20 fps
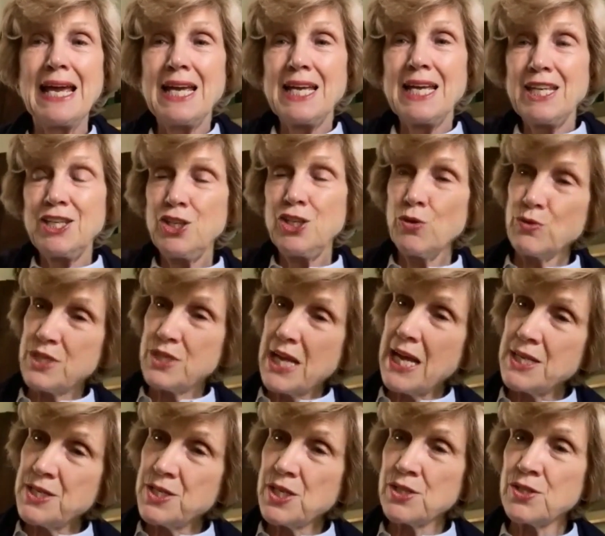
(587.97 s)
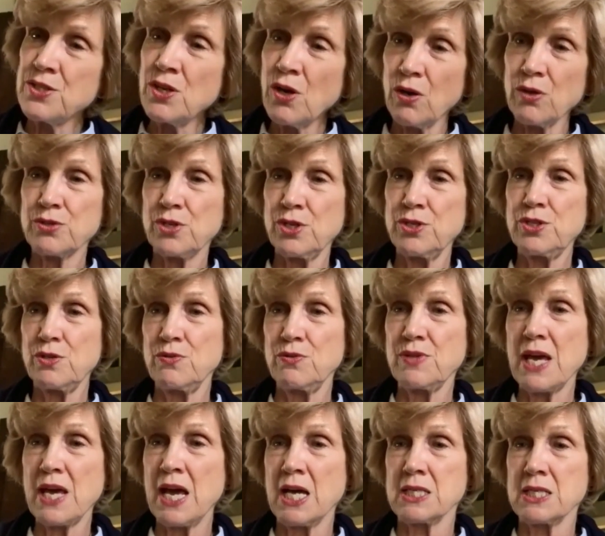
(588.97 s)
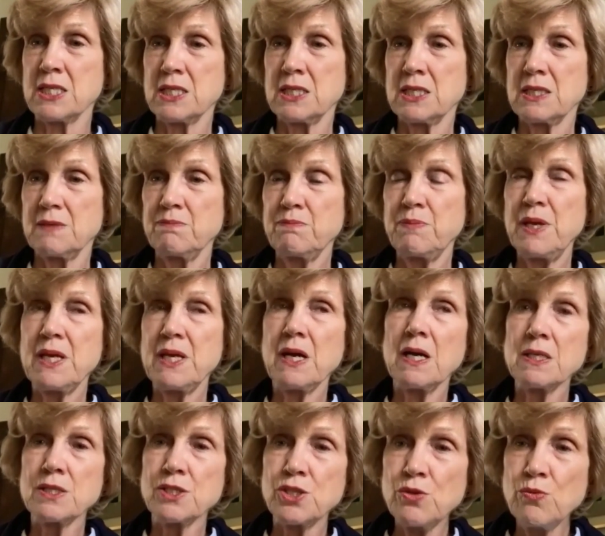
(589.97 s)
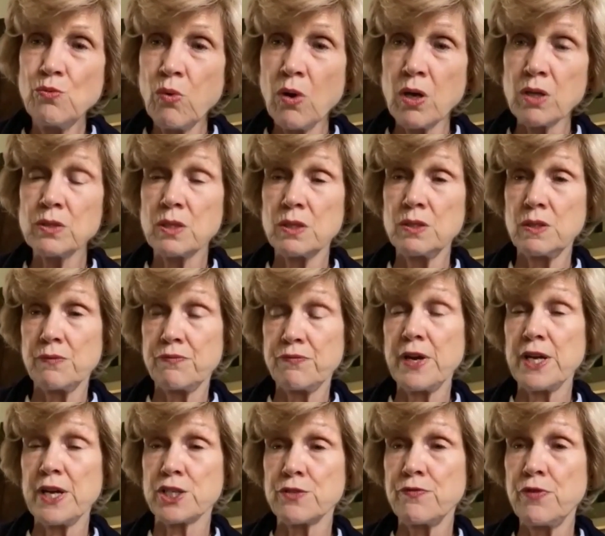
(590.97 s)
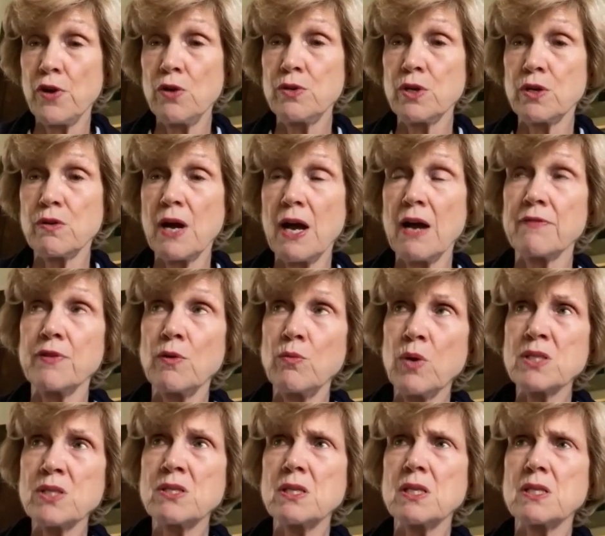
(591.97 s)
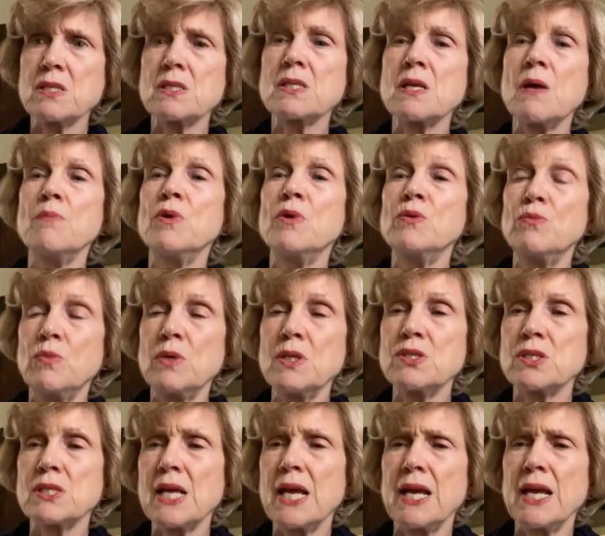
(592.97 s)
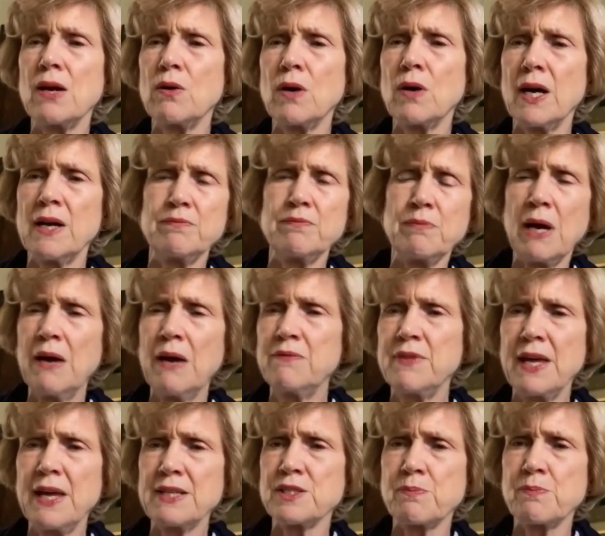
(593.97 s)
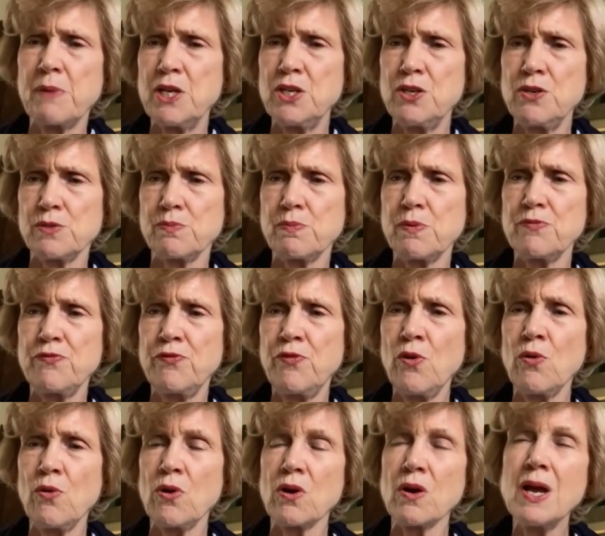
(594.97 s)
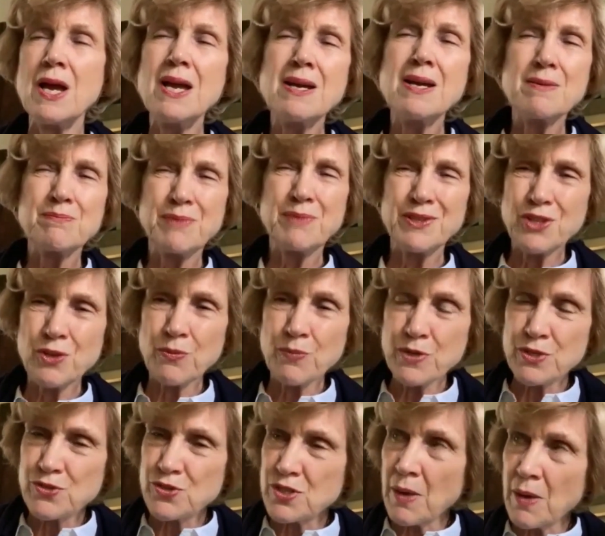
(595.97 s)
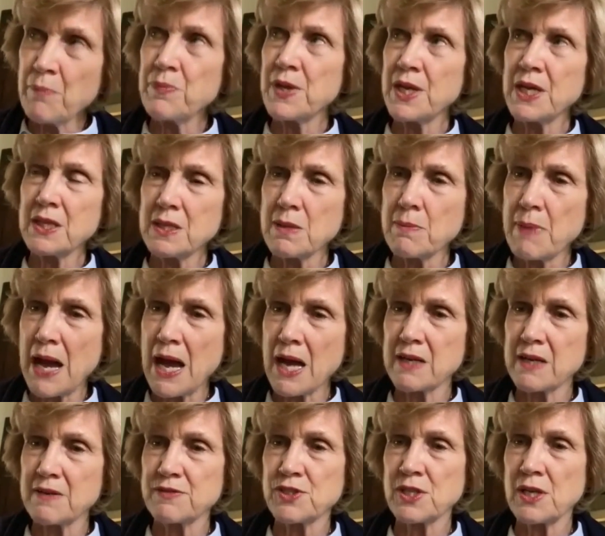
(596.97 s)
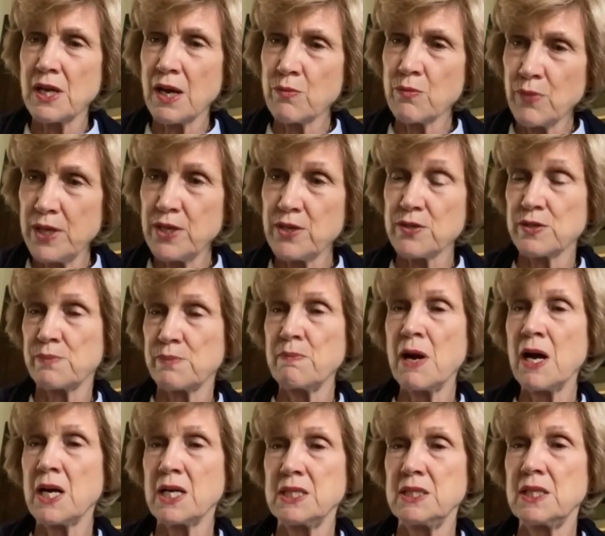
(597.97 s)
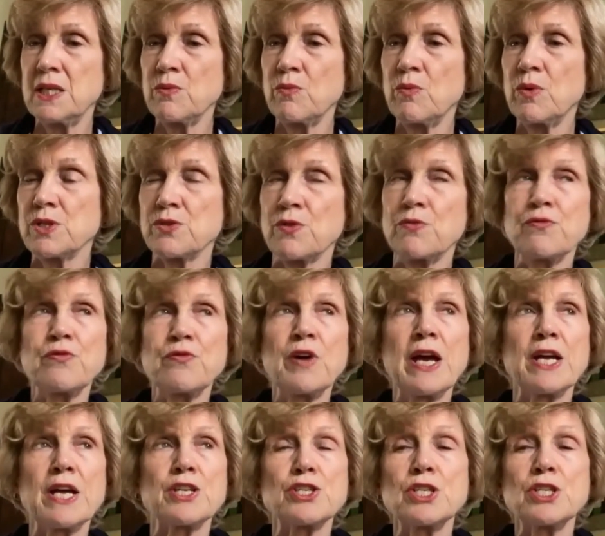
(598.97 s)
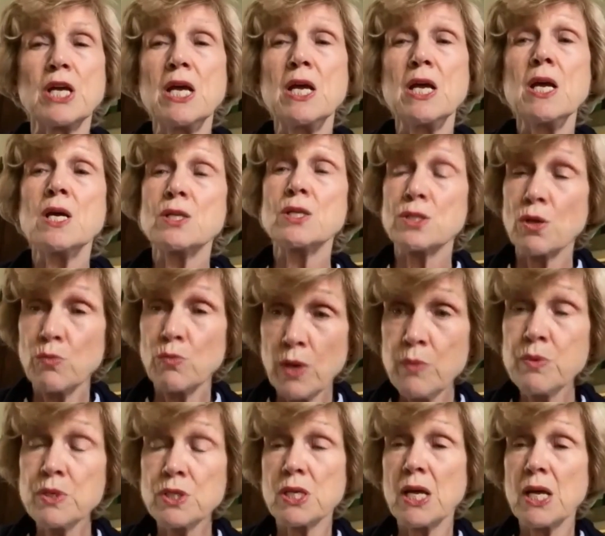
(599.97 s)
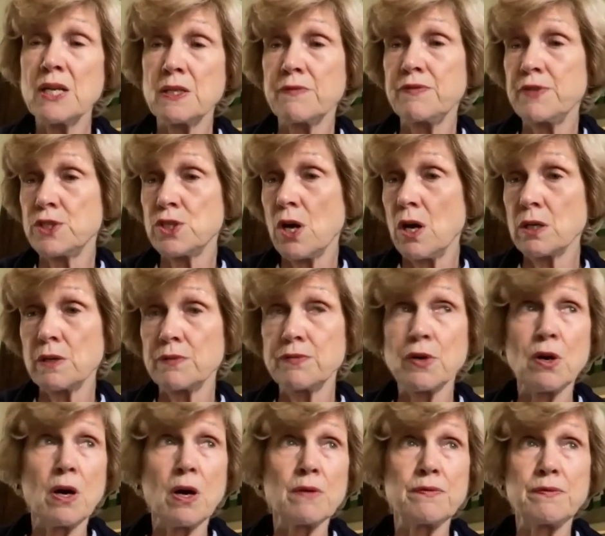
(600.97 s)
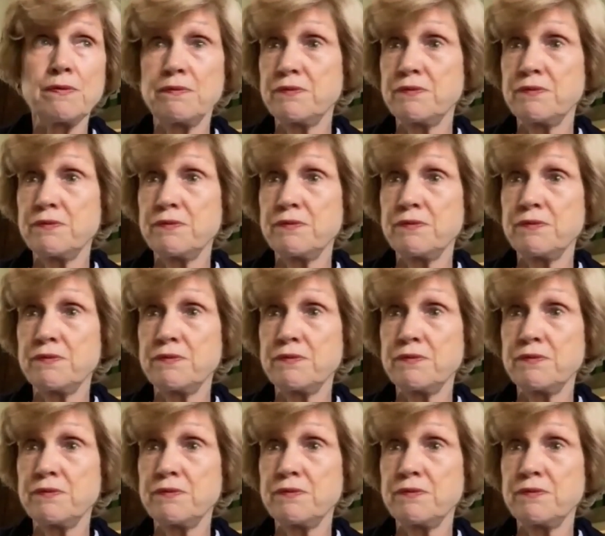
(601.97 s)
you tended not to do that, because you wanted the fresh photograph. It wasn't that someone would say, oh, that's been used before, but there was something in the back of a reader's mind that it wasn't fresh. So we would send a photographer off